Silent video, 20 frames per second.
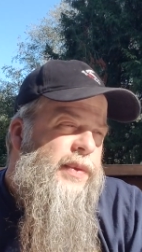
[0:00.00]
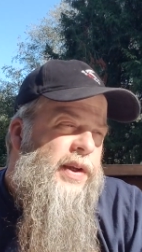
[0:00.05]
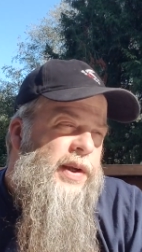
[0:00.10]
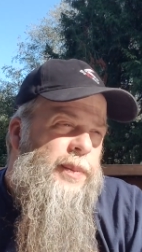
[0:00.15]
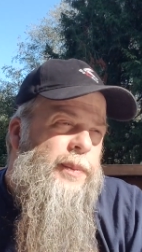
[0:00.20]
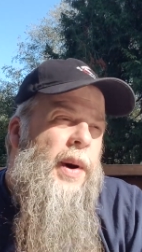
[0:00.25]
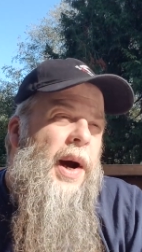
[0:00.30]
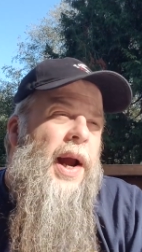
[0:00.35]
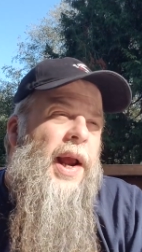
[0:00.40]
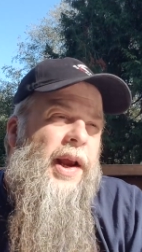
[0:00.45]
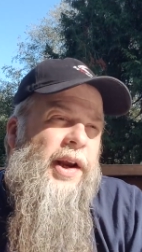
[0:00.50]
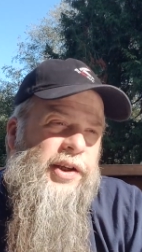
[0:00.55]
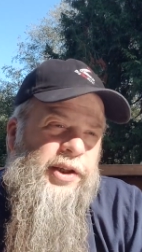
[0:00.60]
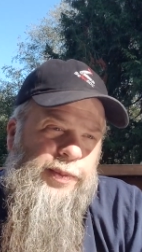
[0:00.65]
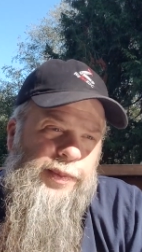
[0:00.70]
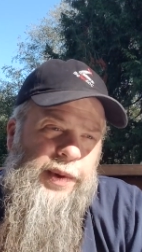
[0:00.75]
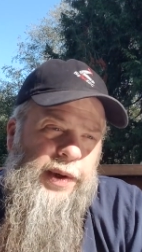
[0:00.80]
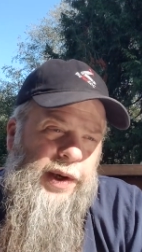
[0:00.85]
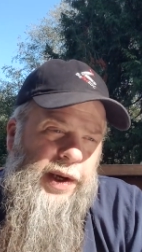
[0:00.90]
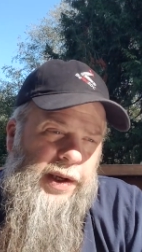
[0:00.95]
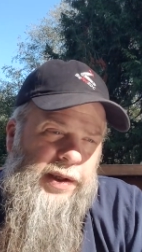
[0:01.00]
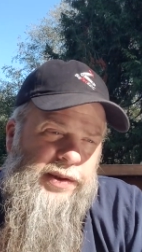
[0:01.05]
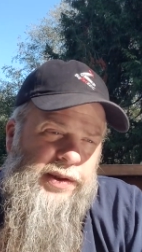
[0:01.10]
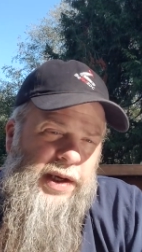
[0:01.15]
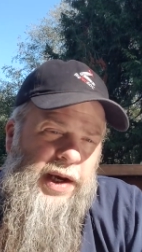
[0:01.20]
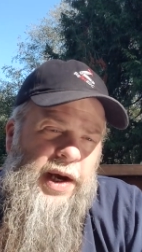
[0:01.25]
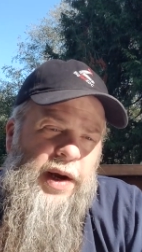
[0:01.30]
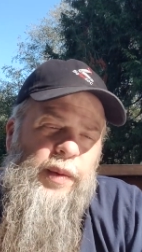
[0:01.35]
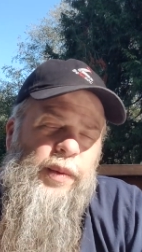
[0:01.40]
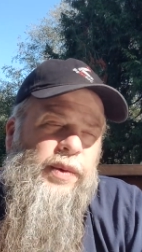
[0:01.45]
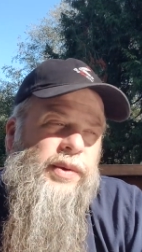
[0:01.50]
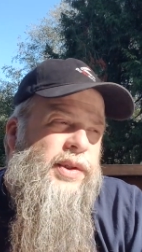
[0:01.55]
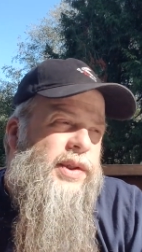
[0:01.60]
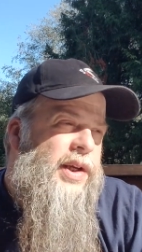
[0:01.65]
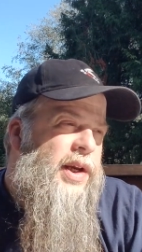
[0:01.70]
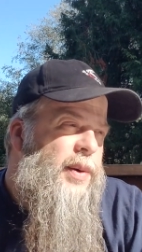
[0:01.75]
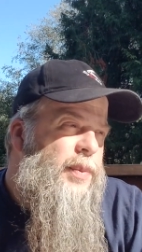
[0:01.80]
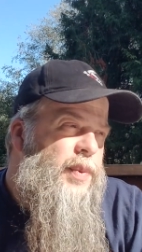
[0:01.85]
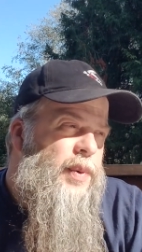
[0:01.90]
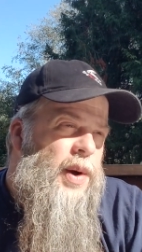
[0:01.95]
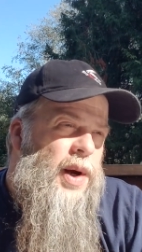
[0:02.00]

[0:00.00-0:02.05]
in my experience, I will say